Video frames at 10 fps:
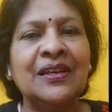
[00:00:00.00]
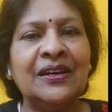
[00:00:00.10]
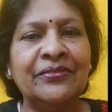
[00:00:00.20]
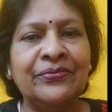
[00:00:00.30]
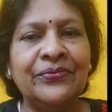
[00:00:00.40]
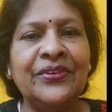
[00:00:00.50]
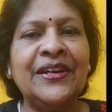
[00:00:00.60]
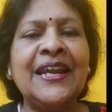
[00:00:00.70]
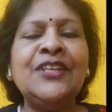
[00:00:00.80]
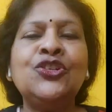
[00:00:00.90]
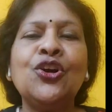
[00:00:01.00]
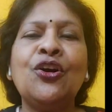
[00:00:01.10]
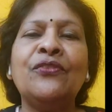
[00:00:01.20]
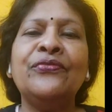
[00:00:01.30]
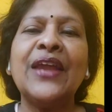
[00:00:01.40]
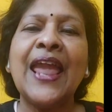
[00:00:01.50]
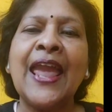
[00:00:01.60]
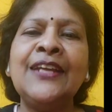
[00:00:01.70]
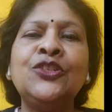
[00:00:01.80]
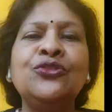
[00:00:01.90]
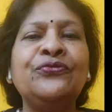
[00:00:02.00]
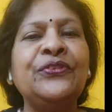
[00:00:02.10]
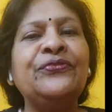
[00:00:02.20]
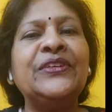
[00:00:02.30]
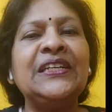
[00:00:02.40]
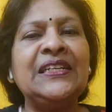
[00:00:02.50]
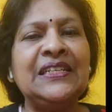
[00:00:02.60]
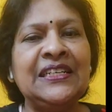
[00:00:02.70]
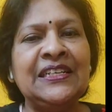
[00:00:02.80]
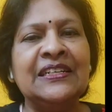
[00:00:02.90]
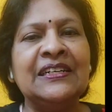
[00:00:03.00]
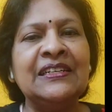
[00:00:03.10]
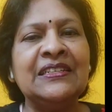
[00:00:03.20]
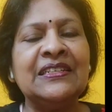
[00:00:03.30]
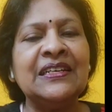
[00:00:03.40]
A range of 8 to 15 years